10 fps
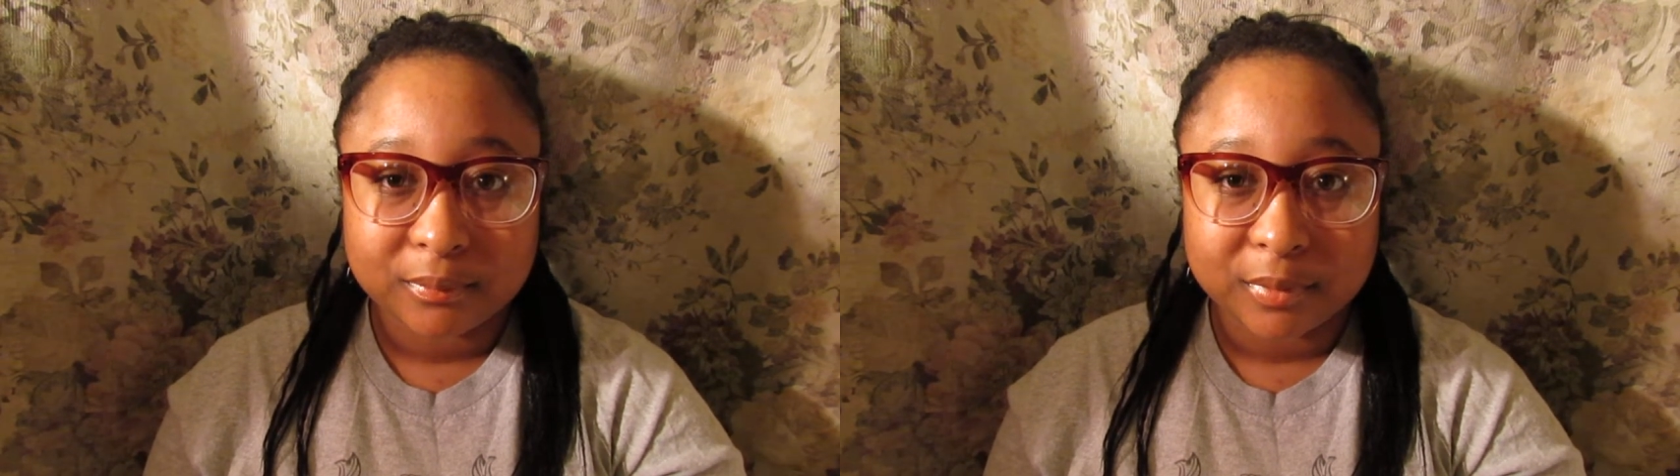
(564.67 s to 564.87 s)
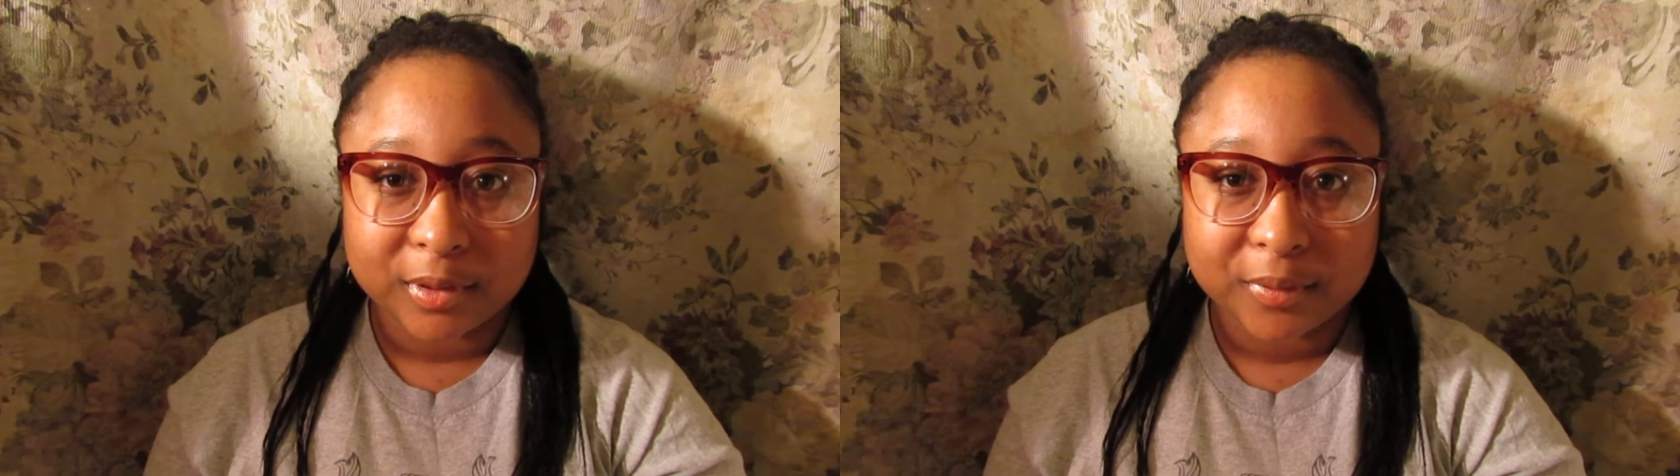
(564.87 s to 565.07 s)

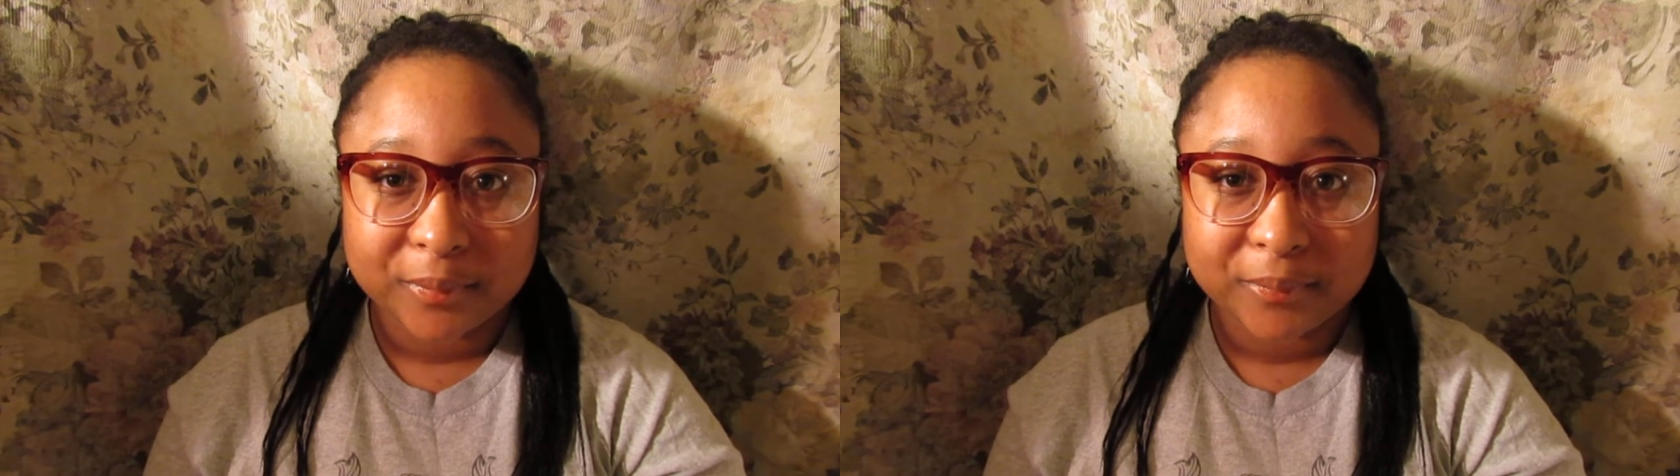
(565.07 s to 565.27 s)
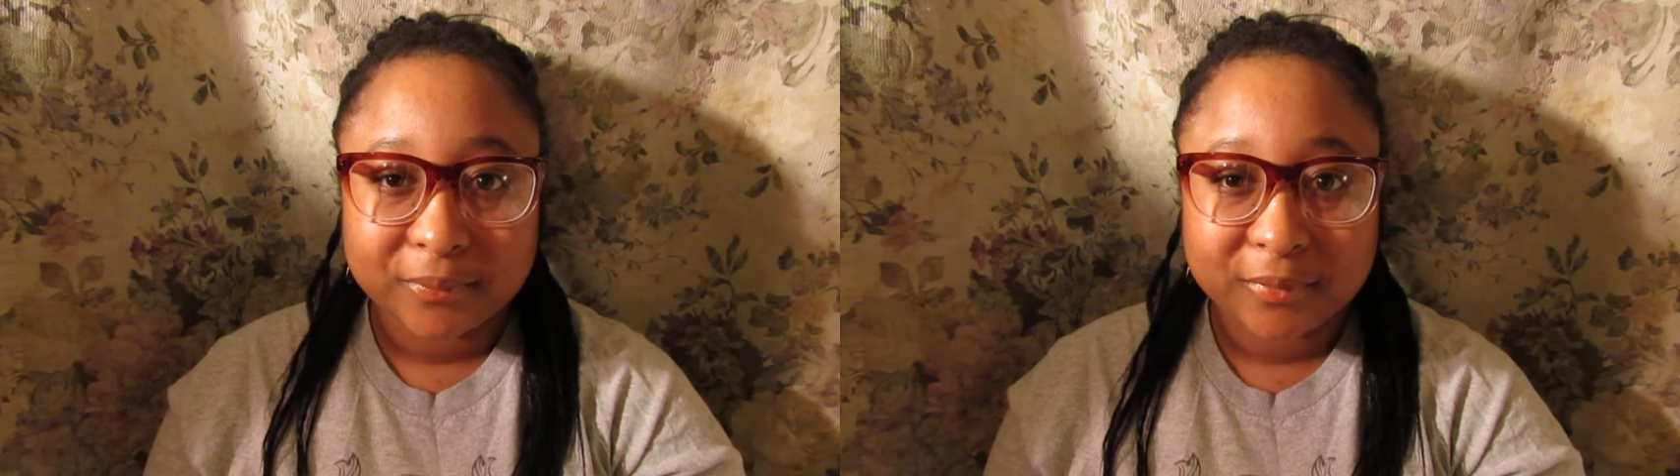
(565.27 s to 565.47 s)
But
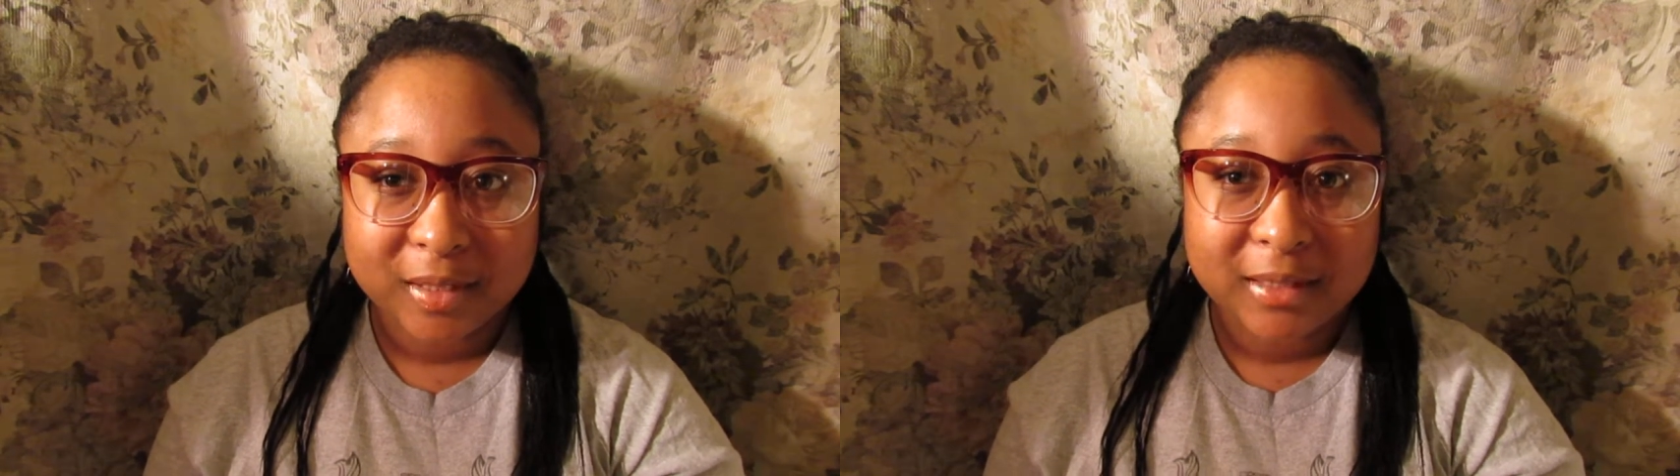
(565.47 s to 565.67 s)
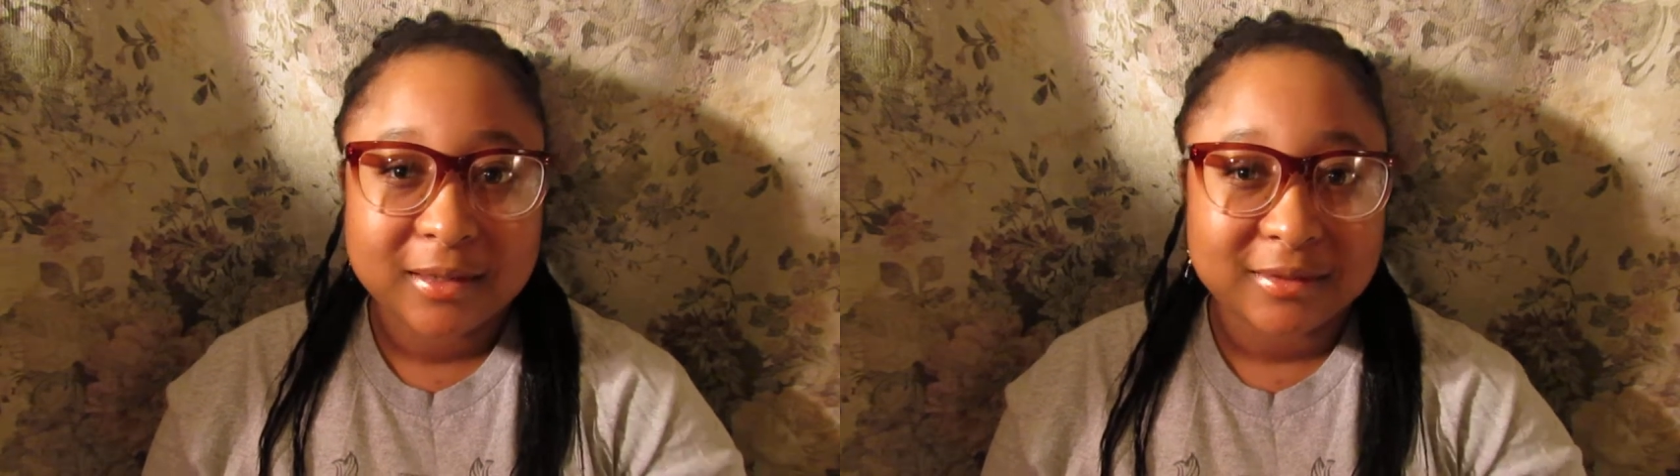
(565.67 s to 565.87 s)

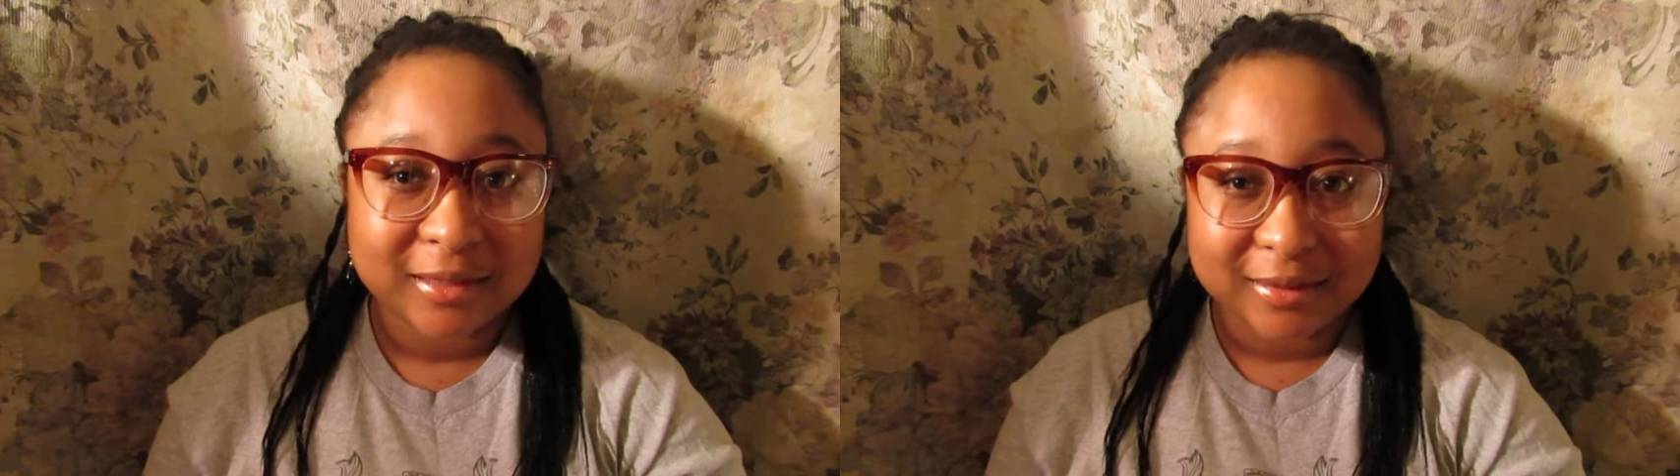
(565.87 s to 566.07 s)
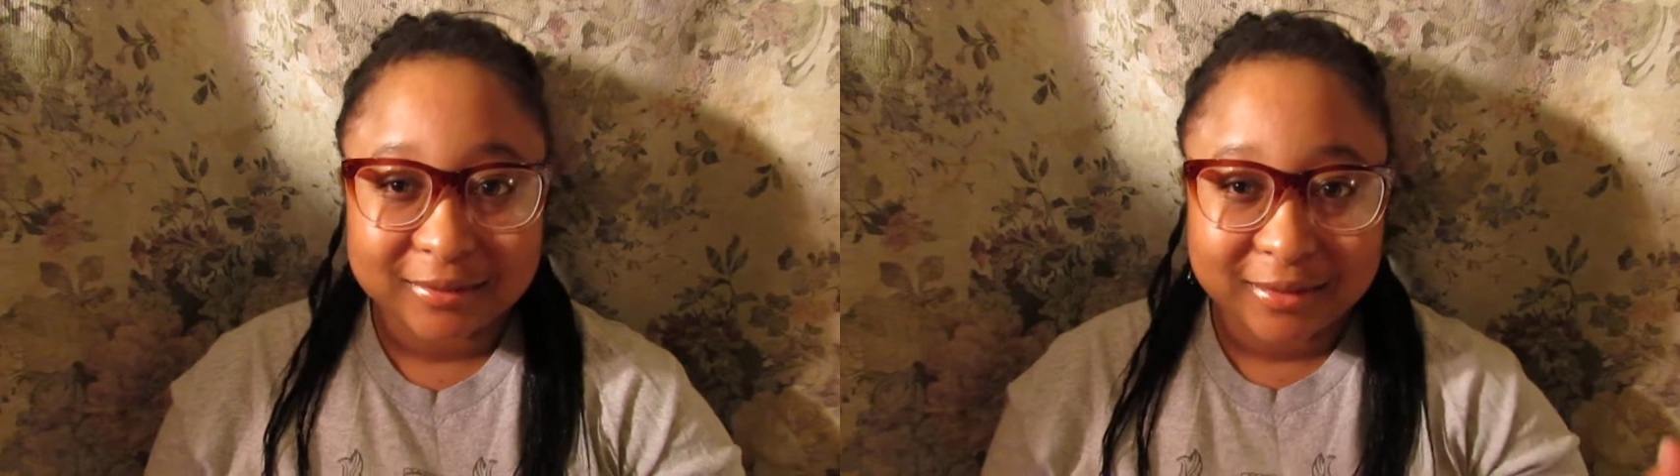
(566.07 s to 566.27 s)
it's College